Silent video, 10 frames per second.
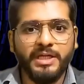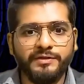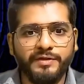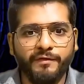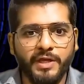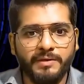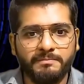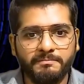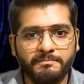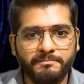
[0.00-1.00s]
in a jiffy.
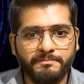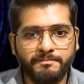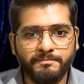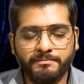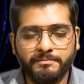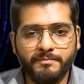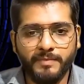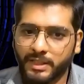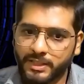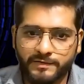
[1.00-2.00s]

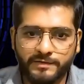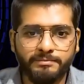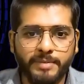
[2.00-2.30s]
It's